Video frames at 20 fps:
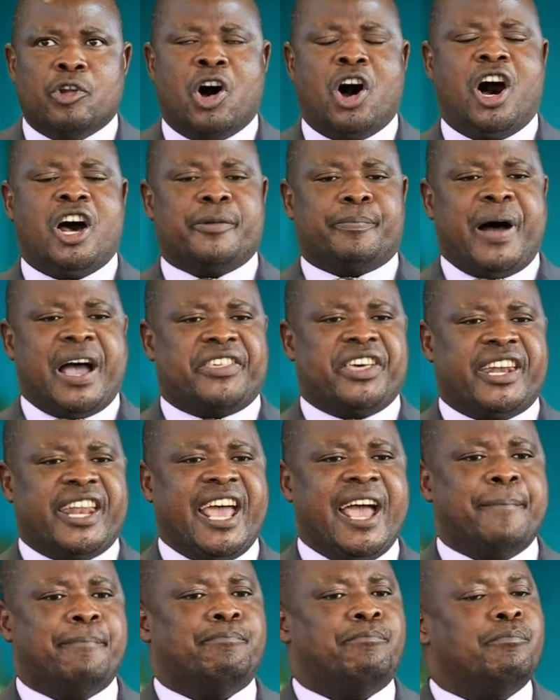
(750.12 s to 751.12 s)
known by
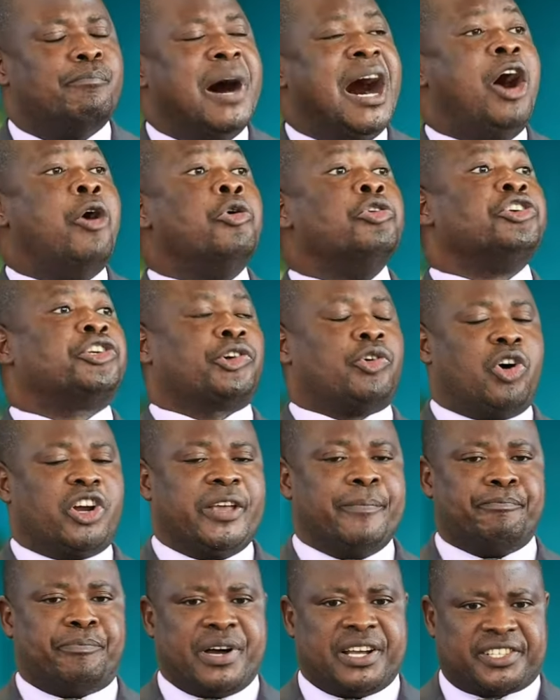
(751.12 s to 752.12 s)
the name Mount
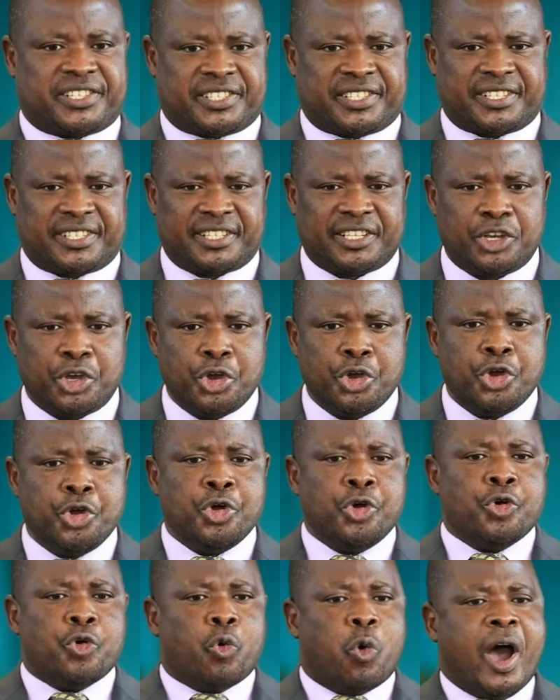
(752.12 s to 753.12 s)
Olympus,
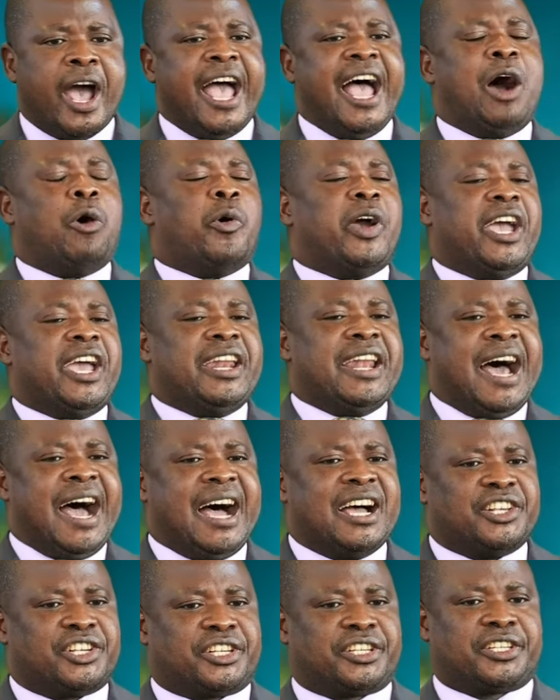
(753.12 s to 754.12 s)
where
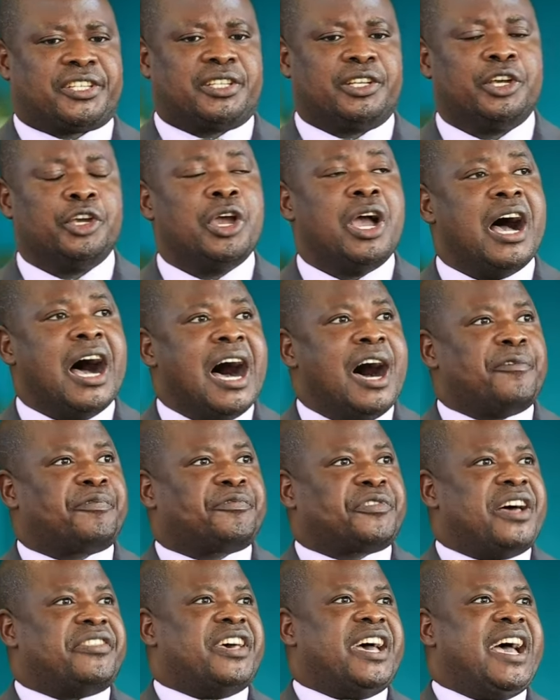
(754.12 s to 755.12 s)
winners,
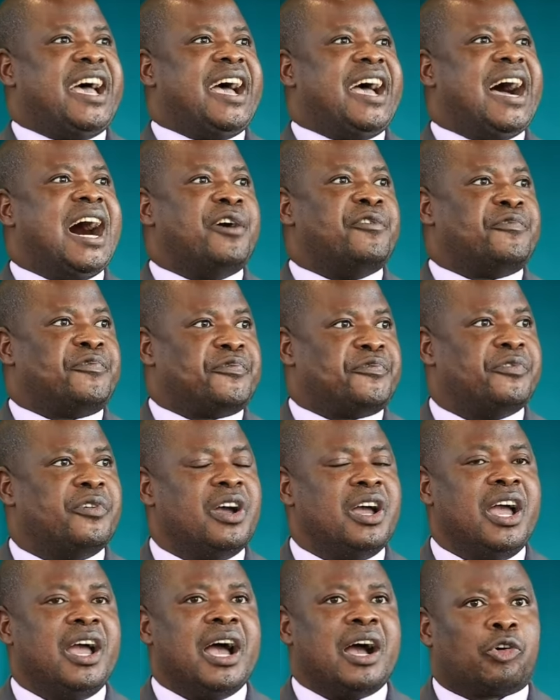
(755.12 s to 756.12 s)
after they have
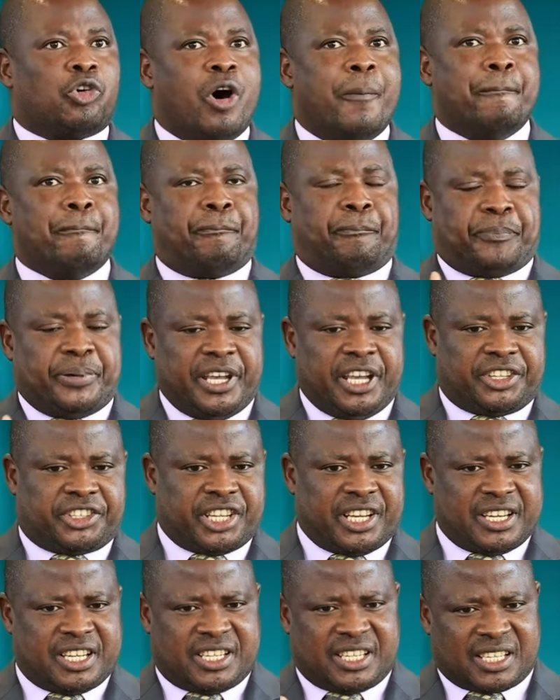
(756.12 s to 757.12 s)

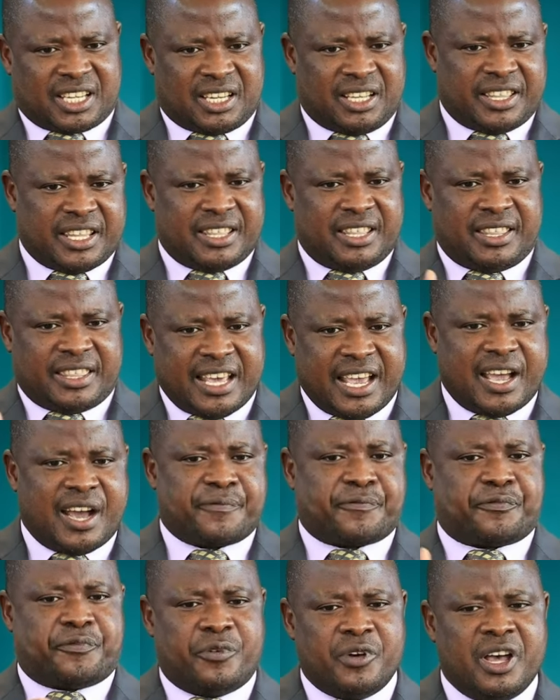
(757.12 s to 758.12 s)
competed, they
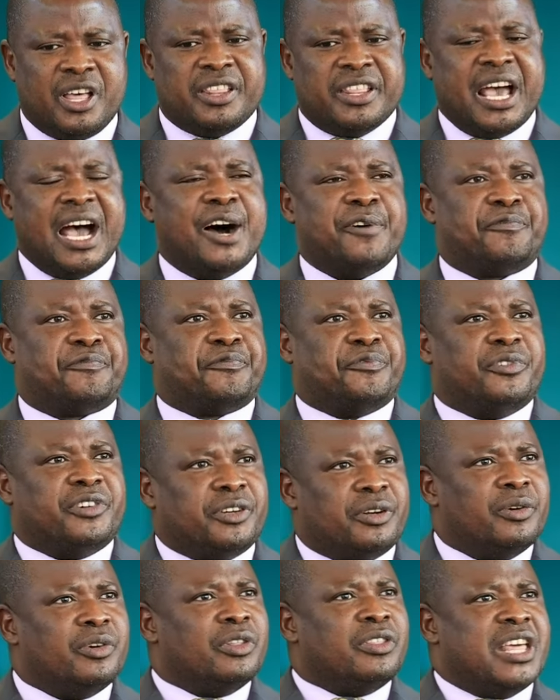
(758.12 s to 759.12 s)
have, they have,
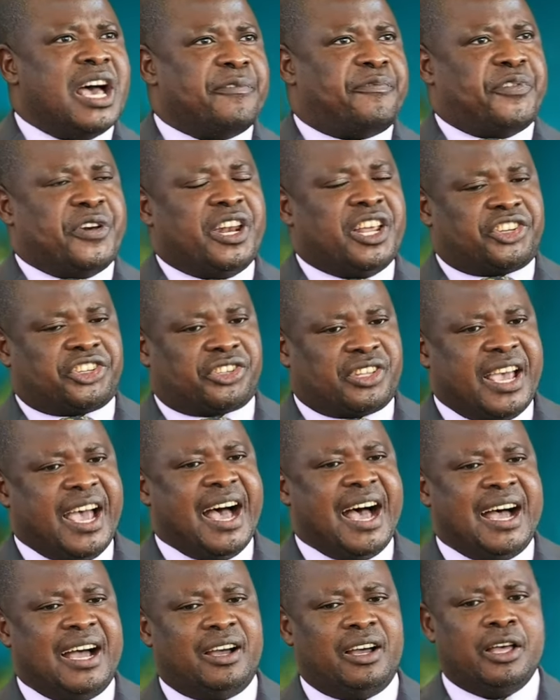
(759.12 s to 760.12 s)
they have finished
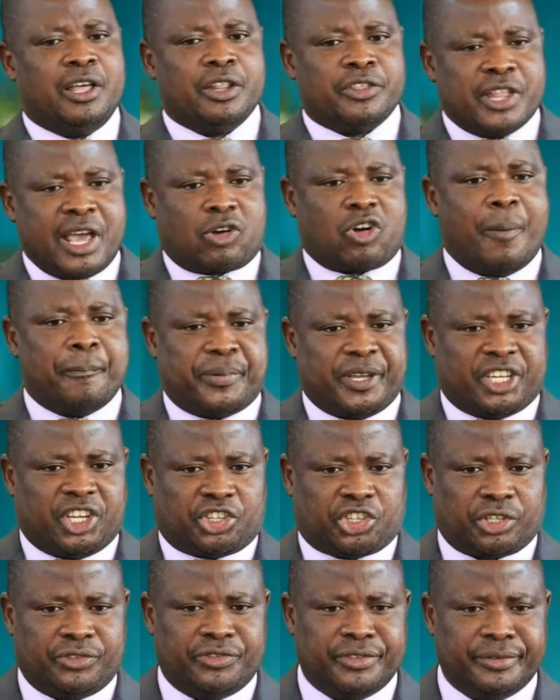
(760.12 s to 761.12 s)
their, their
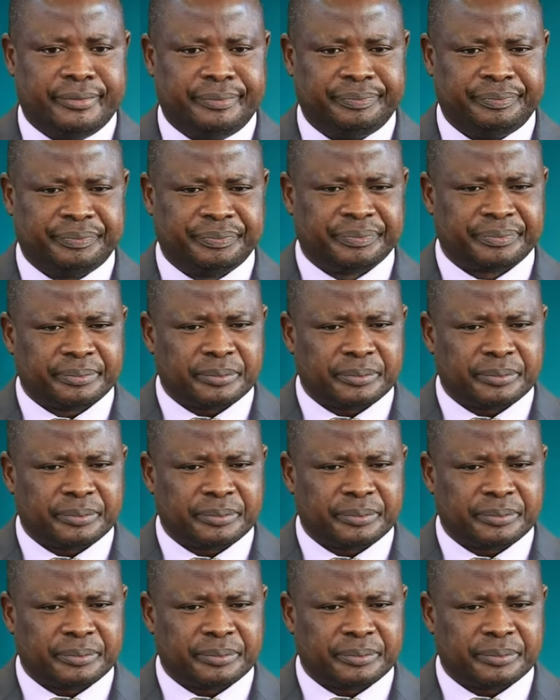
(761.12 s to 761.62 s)
competition,